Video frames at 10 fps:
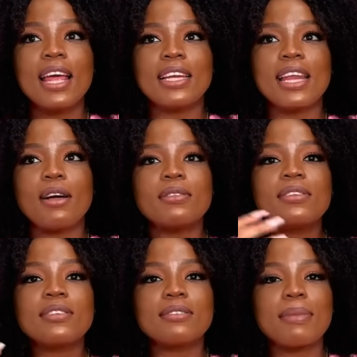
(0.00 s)
Now
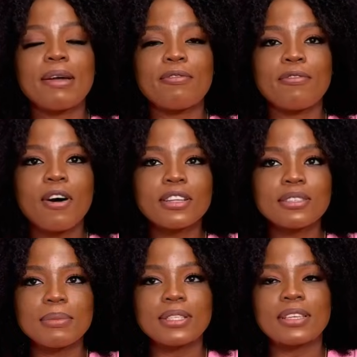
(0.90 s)
this is my 4th
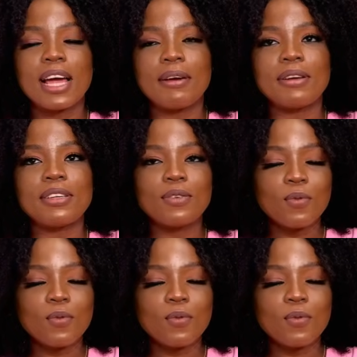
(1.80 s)
miscarriage.